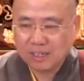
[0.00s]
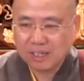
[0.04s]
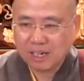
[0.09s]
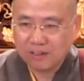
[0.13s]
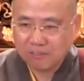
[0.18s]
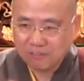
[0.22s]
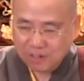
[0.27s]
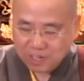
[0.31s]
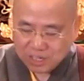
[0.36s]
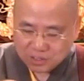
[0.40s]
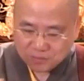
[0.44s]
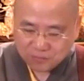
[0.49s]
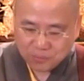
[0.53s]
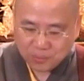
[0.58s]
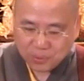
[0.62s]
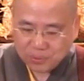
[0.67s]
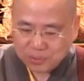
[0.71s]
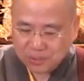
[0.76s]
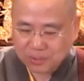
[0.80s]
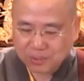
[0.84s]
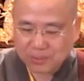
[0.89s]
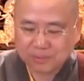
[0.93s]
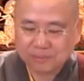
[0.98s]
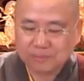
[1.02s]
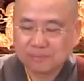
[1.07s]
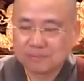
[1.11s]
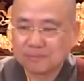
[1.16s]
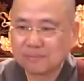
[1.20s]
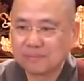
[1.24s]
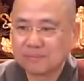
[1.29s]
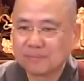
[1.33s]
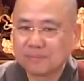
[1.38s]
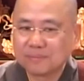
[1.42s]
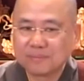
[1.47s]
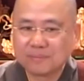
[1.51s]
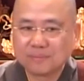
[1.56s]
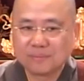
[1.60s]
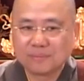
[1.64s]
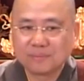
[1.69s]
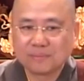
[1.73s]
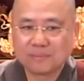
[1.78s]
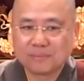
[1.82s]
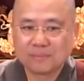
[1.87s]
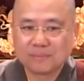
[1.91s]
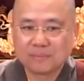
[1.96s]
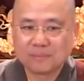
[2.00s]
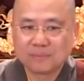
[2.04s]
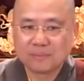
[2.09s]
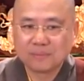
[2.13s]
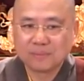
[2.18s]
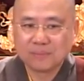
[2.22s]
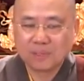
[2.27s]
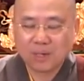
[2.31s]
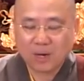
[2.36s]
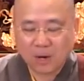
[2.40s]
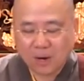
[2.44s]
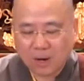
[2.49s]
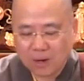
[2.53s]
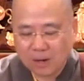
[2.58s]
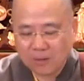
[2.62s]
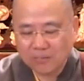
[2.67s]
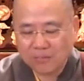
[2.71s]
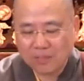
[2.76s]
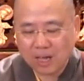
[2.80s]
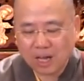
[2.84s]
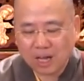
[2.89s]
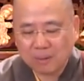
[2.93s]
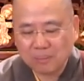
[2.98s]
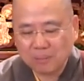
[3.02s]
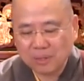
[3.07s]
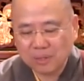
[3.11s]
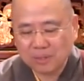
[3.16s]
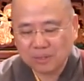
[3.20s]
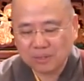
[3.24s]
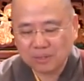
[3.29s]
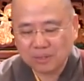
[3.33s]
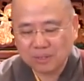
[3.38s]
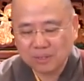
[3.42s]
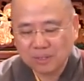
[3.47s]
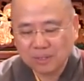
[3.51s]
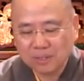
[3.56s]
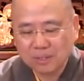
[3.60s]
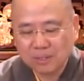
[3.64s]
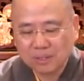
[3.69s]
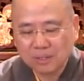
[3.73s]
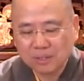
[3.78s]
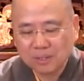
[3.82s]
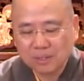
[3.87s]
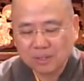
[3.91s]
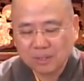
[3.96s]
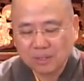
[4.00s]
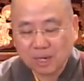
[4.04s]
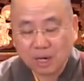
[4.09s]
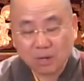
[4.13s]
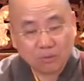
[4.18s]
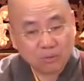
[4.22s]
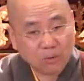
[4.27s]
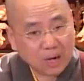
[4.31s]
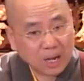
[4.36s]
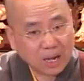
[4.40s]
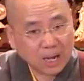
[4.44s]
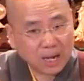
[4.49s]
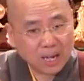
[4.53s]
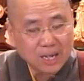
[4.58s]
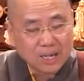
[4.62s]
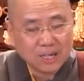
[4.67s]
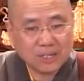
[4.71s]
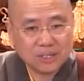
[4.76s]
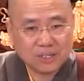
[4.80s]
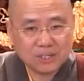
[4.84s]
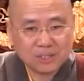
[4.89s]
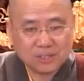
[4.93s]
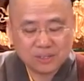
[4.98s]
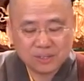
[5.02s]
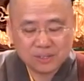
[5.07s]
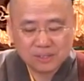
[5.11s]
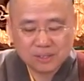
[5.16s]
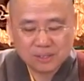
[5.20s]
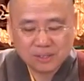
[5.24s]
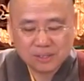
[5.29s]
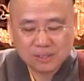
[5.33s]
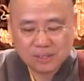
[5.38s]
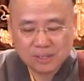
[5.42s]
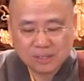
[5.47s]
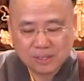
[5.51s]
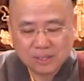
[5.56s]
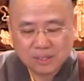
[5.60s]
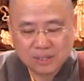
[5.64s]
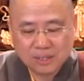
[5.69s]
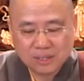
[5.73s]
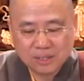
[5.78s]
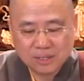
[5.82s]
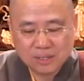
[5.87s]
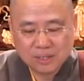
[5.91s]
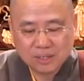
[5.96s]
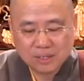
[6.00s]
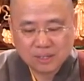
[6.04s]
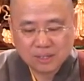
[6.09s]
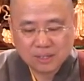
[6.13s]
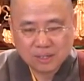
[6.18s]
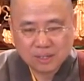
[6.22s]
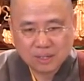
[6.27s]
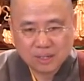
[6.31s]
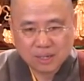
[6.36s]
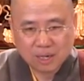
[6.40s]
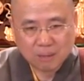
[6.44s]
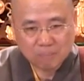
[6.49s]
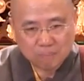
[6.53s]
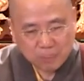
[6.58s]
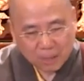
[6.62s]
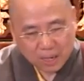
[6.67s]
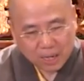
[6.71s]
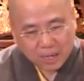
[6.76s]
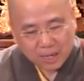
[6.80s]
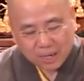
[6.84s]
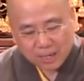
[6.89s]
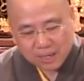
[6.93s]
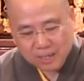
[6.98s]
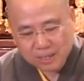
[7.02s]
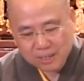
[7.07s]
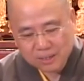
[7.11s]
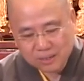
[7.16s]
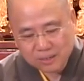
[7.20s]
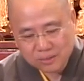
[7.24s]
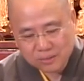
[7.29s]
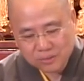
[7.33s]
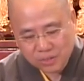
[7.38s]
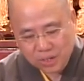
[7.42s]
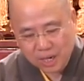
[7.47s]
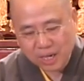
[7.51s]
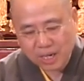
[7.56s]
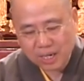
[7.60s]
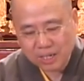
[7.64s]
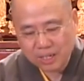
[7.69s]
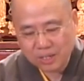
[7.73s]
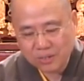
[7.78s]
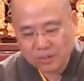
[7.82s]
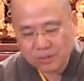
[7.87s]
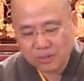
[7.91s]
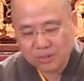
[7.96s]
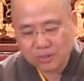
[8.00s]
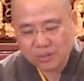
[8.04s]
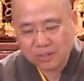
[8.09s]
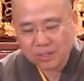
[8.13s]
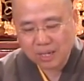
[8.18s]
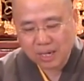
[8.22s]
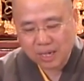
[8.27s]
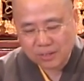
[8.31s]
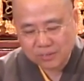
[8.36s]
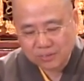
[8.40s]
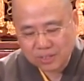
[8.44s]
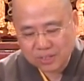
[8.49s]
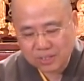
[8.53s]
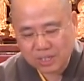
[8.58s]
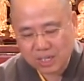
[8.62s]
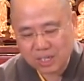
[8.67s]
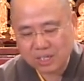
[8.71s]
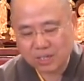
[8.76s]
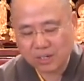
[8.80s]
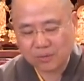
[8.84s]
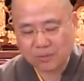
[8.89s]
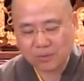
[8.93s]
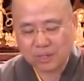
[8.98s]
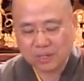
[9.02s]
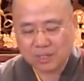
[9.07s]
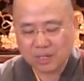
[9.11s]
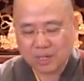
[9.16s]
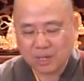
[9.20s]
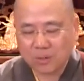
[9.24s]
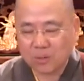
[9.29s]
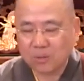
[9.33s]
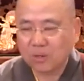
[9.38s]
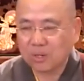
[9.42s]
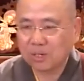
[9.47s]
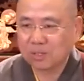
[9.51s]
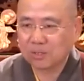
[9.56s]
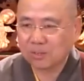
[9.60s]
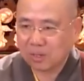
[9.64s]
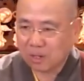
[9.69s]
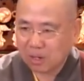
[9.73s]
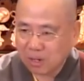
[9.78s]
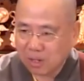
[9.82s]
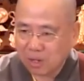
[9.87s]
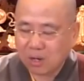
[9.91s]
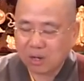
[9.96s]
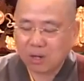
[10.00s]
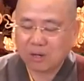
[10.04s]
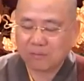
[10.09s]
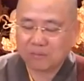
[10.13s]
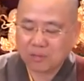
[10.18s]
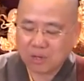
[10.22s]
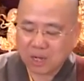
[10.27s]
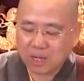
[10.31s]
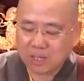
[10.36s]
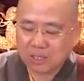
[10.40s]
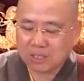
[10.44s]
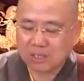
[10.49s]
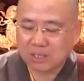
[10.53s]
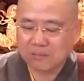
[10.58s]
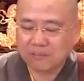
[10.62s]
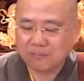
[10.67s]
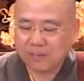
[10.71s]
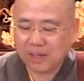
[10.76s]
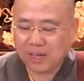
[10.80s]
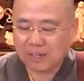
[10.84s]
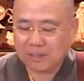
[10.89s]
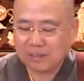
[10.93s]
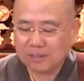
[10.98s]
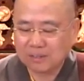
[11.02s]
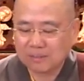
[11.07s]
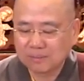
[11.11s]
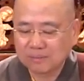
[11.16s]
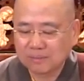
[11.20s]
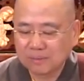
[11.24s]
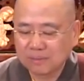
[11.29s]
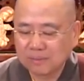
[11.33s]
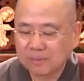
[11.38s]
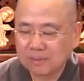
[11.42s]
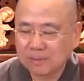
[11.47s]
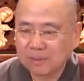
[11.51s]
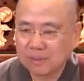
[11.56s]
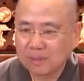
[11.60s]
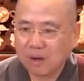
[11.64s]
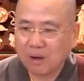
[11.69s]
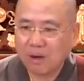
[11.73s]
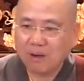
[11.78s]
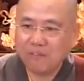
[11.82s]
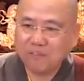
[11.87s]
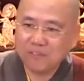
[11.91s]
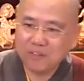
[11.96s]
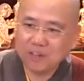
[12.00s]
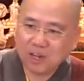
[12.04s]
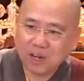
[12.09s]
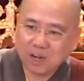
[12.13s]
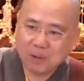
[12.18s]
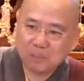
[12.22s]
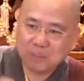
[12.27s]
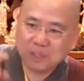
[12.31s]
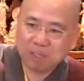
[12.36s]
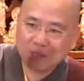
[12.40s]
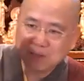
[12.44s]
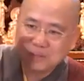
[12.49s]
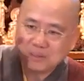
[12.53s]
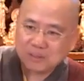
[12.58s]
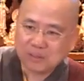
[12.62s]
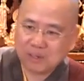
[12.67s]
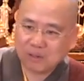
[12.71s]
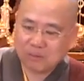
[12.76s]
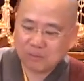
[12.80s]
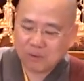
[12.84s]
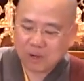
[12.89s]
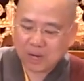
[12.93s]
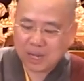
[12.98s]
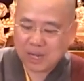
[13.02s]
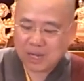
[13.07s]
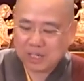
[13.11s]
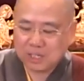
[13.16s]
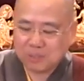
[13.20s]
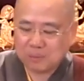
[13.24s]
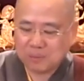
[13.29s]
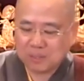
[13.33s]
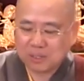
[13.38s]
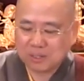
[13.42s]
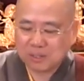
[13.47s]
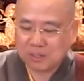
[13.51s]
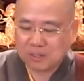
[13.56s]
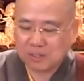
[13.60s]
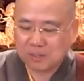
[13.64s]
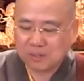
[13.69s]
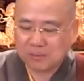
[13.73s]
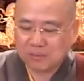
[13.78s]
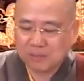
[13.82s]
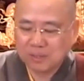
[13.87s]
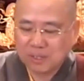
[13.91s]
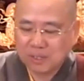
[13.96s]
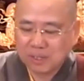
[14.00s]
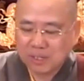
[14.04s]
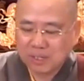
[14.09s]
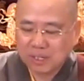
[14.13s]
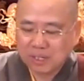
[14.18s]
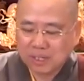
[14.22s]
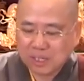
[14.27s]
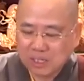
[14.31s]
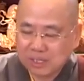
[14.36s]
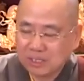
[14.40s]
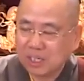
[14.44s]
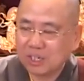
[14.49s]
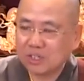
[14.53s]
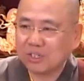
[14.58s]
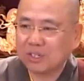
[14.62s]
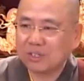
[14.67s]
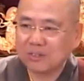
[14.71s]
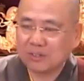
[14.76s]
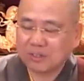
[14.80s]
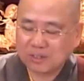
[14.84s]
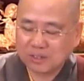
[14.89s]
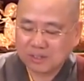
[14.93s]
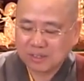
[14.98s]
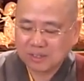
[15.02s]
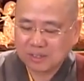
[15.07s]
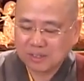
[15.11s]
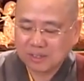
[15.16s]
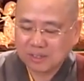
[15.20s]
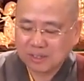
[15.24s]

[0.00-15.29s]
and vice versa. All dharmas arise, abide, change, and disintegrate according to the law of cause and effect. All phenomena arise because of conditions,